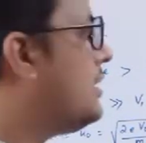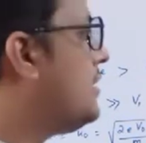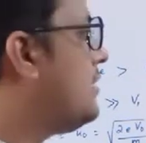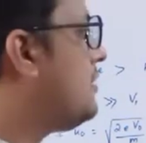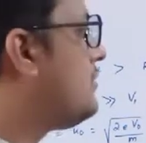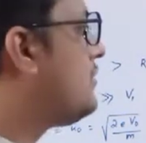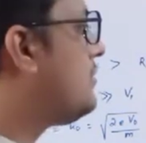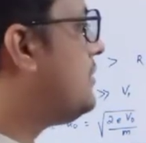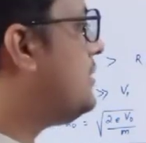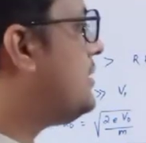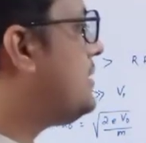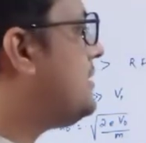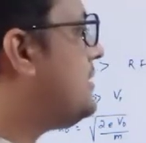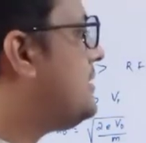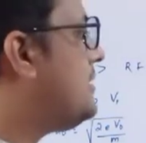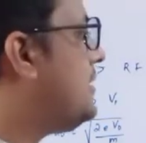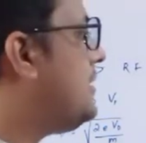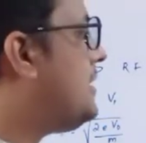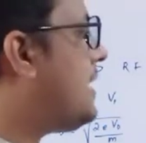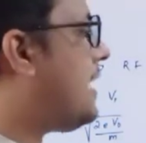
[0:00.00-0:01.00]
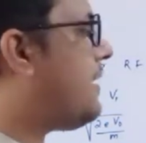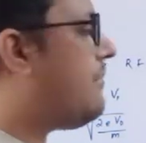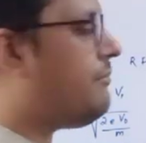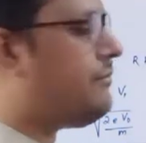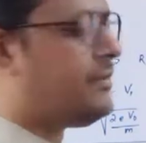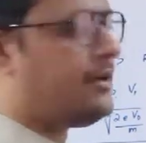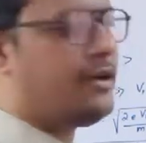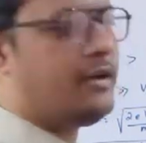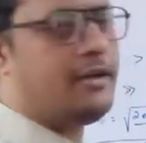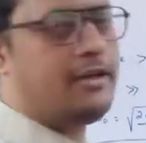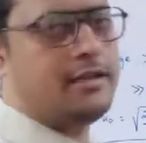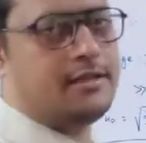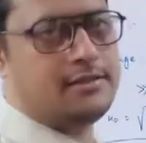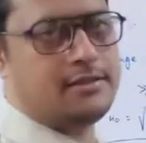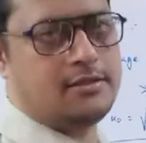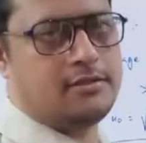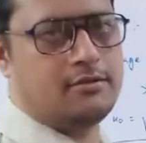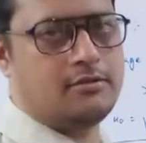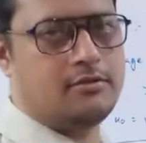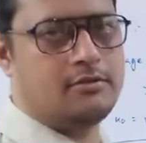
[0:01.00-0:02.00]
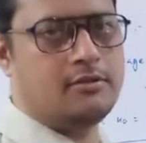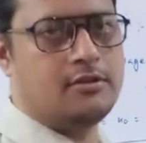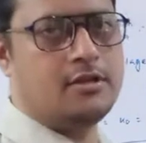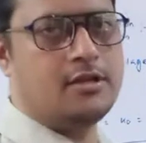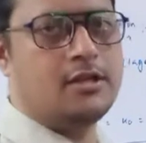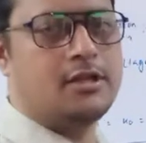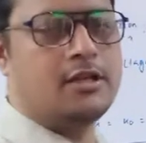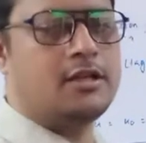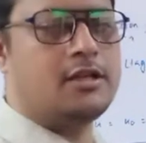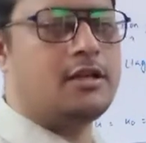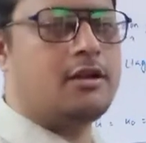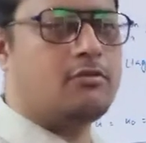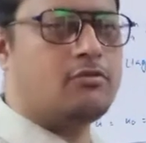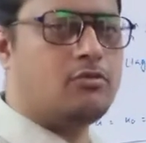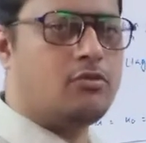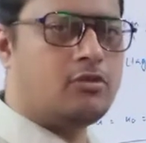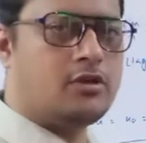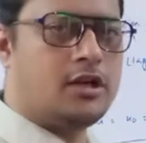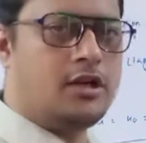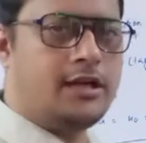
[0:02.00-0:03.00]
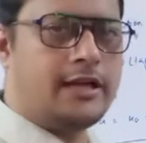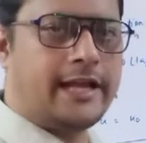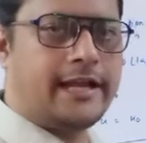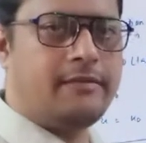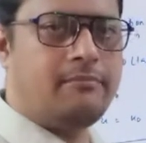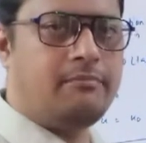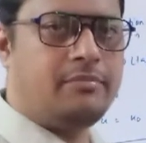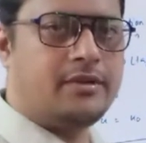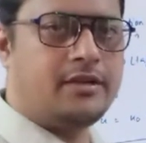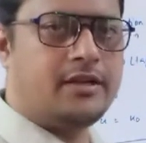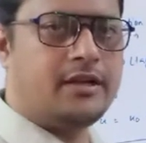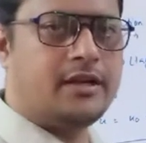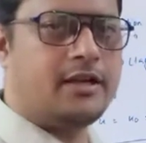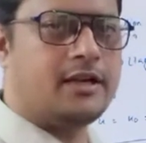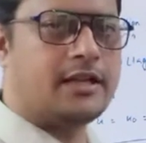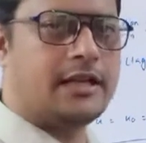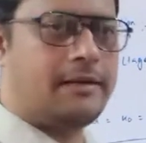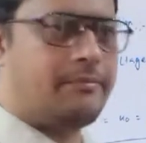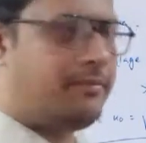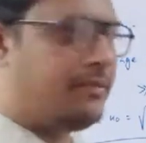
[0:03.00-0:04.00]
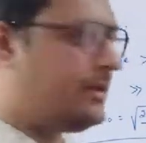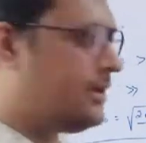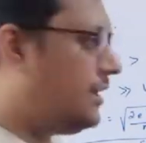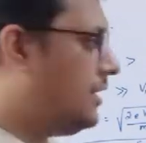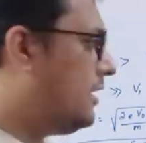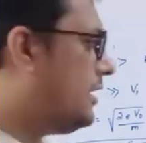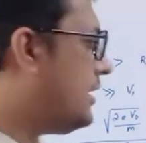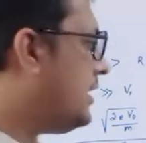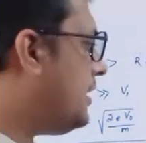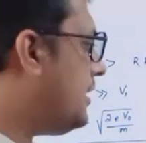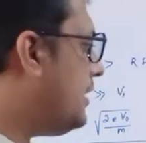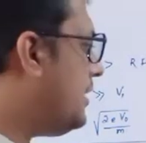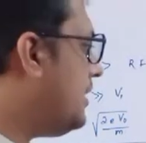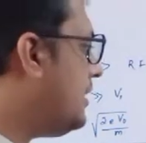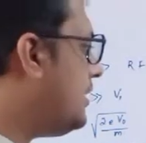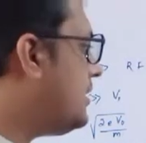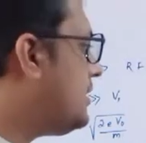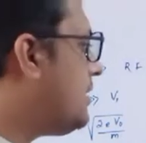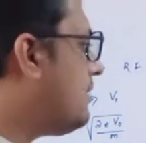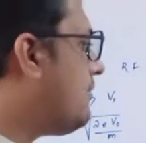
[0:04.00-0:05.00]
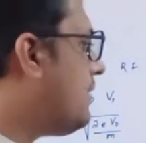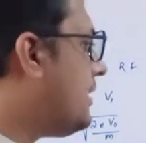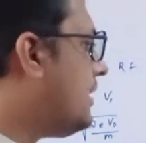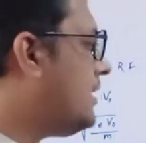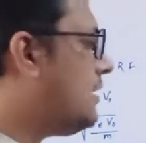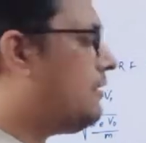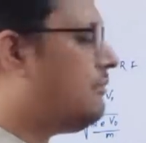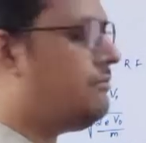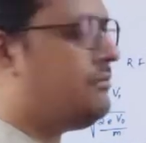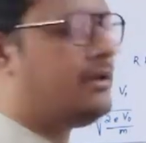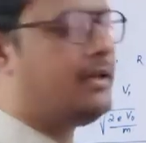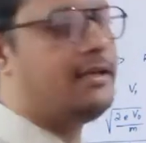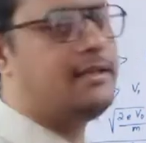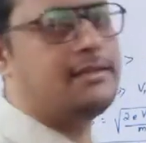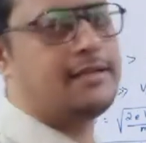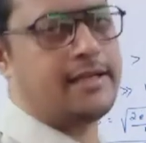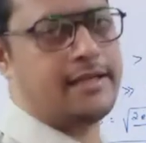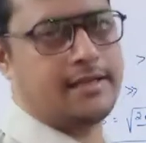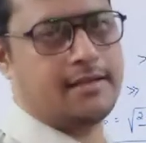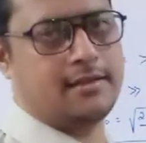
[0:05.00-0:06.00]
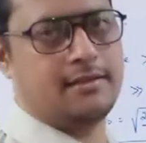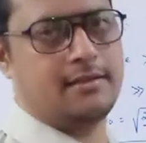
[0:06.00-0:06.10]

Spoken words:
So this is the time period T0. Now total time period capital T is a one complete cycle,